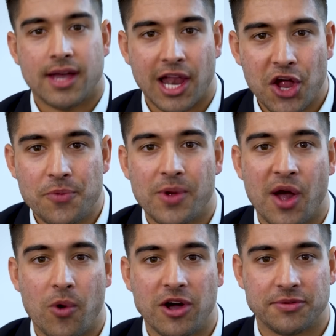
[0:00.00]
Hello,
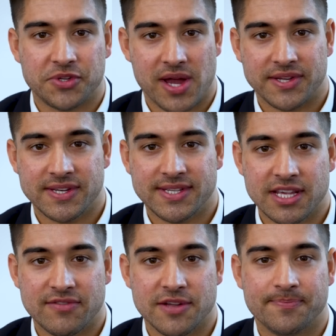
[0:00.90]
and welcome to Edison
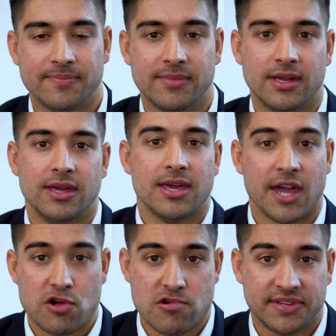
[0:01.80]
TV.
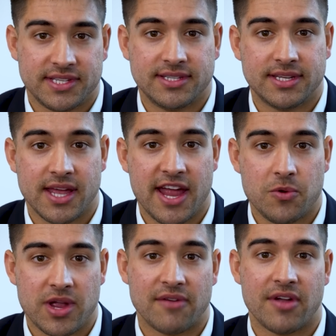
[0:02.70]
In our offices today,
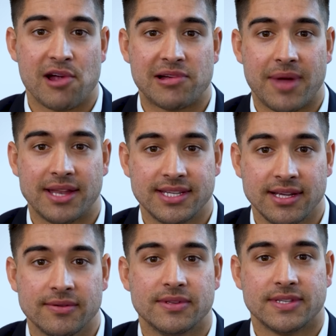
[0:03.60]
we have Erik
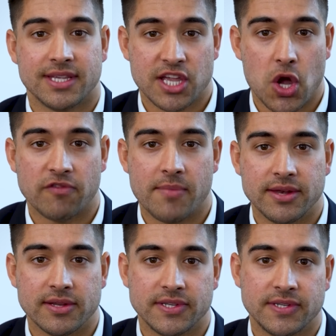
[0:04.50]
Manting, CEO of
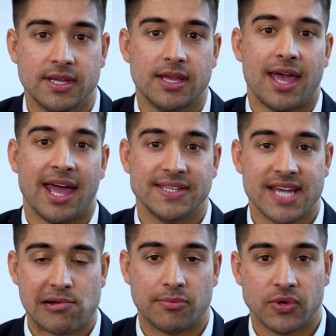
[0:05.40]
Mendus, and
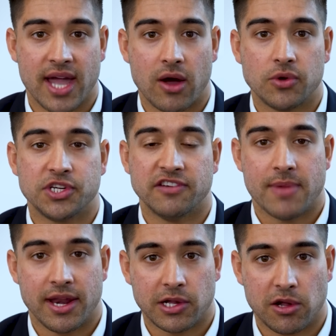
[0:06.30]
Tariq Mughal, Chief
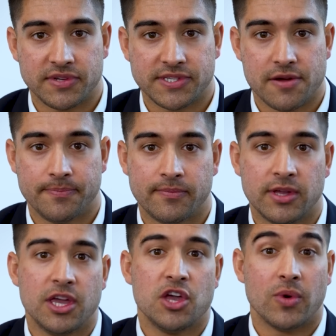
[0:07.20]
Medical Officer.
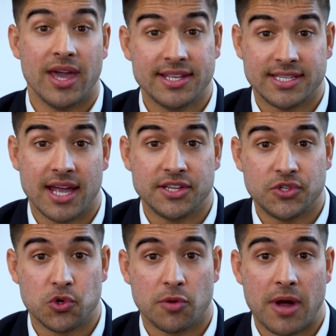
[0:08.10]
We're here today to
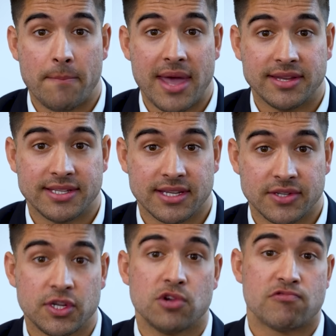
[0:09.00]
talk about
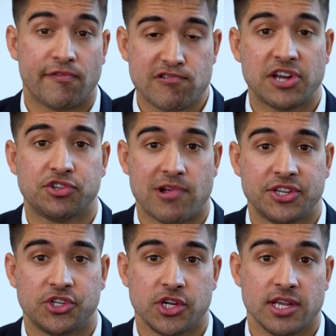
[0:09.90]
Mendus's refresh
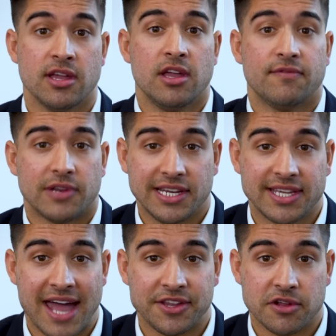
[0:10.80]
strategy for lead
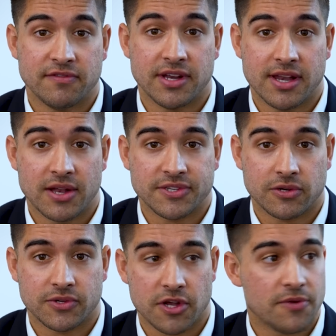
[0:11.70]
candidate
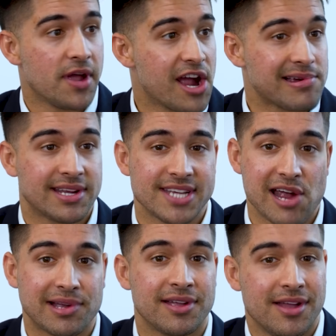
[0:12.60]
vididencel. So, Erik,
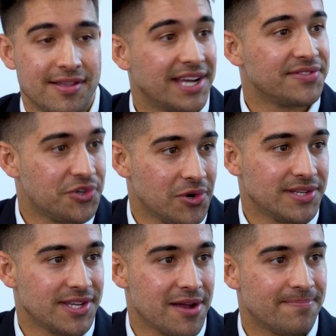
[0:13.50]
Tariq, thanks for
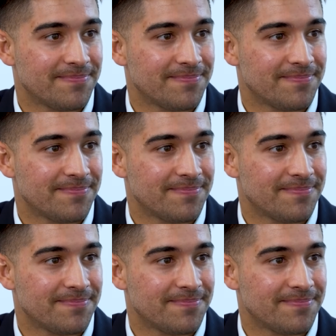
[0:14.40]
joining today.